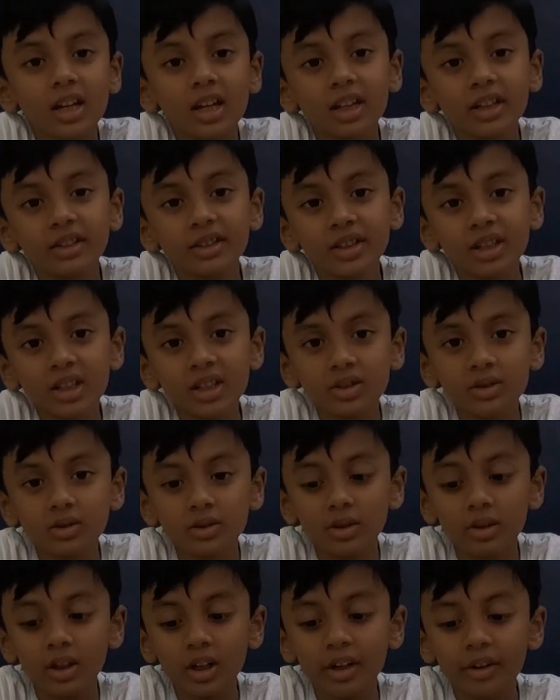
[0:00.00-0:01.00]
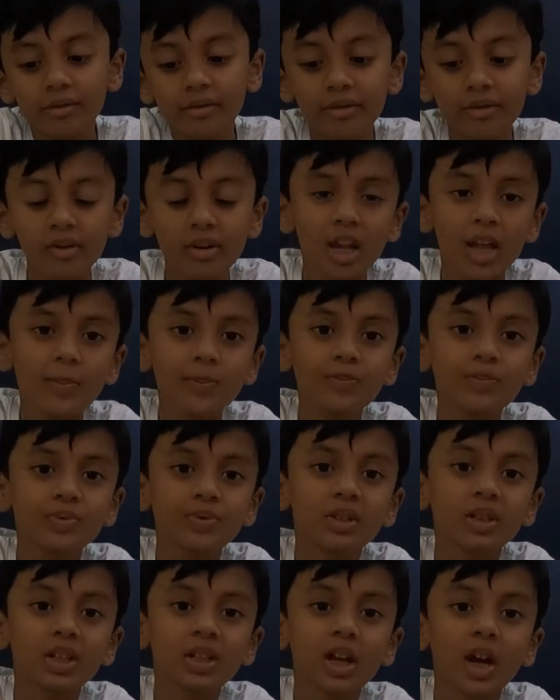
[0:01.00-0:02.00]
It
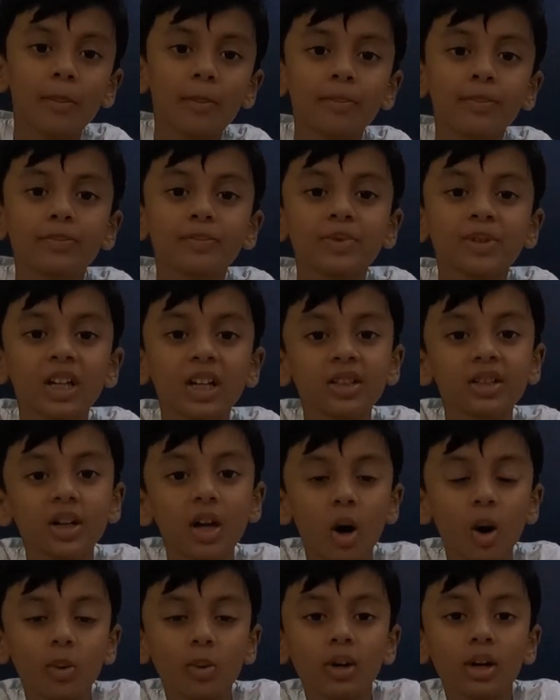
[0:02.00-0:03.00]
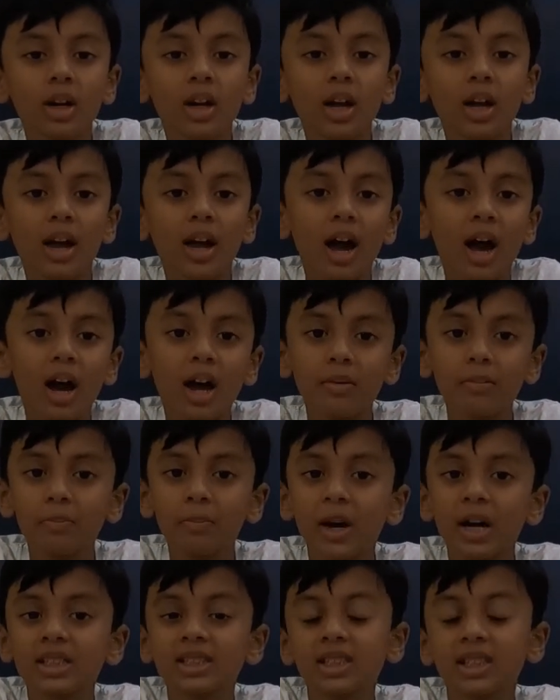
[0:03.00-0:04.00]
flips it upside down and
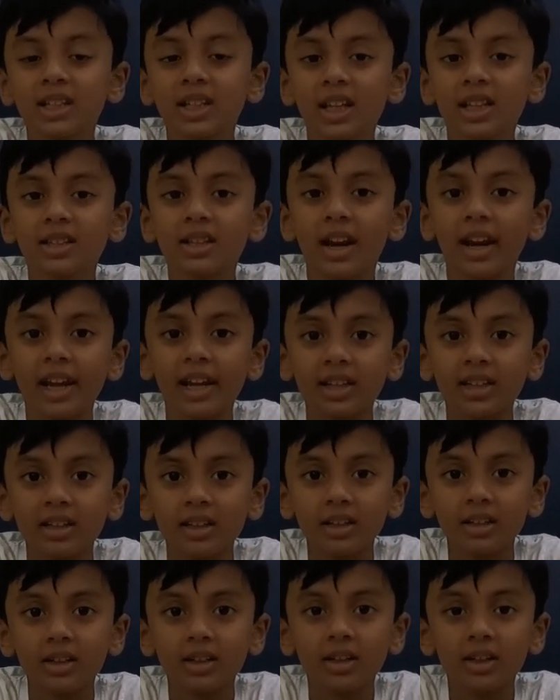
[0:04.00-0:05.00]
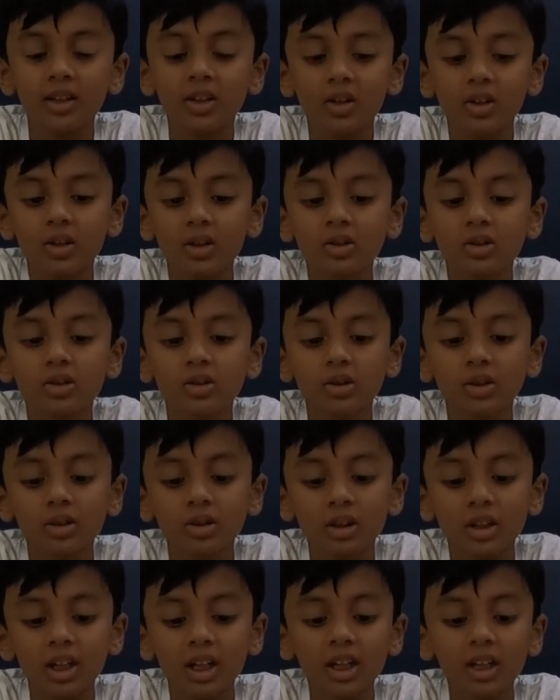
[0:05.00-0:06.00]
bites it at the neck.
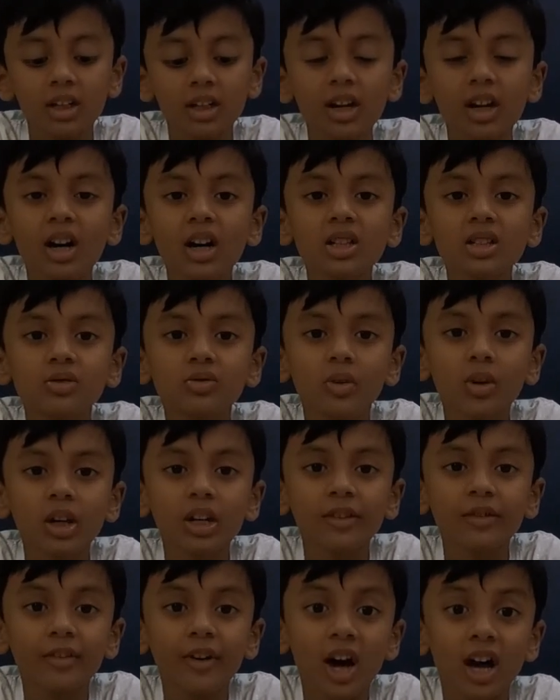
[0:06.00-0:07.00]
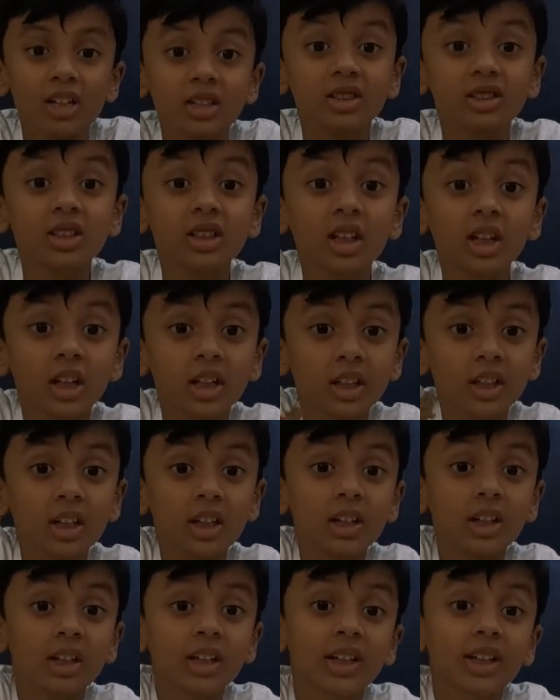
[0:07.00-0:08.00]
It learns very fast. It
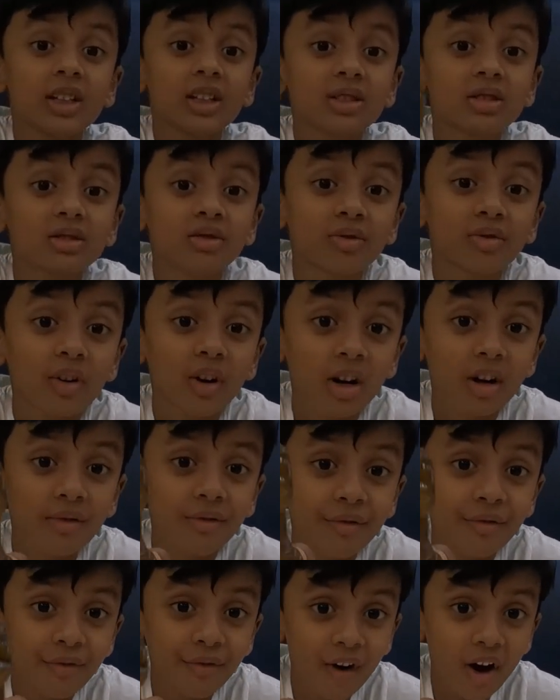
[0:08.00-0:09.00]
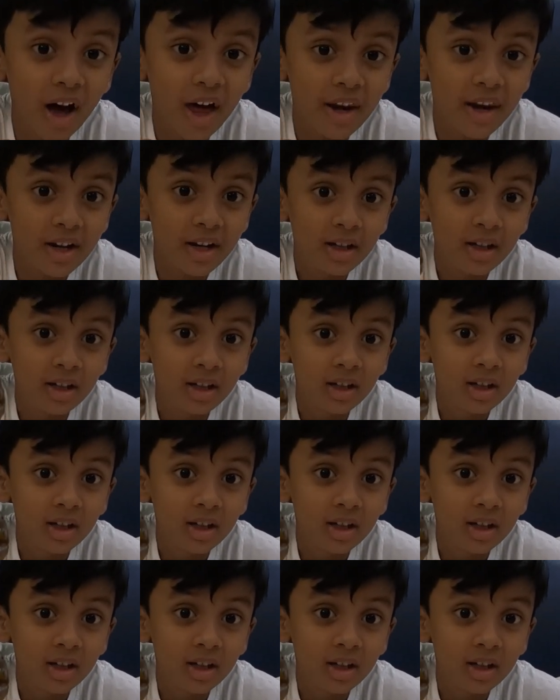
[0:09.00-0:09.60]
kills for fun.